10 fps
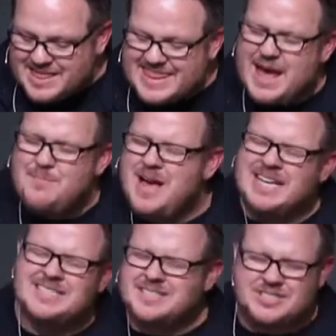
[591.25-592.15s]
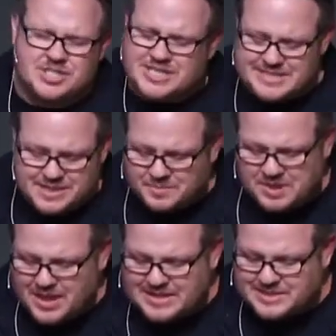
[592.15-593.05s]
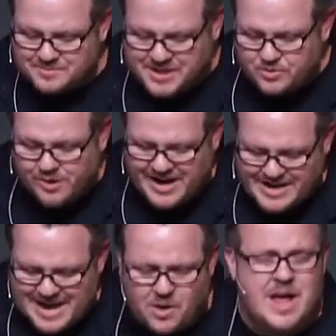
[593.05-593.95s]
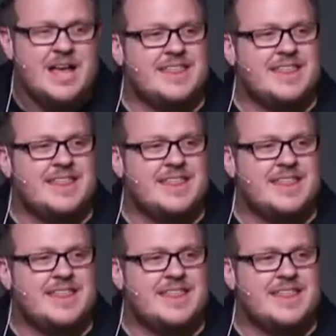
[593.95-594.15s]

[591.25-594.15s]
That passage doesn't apply to me right now.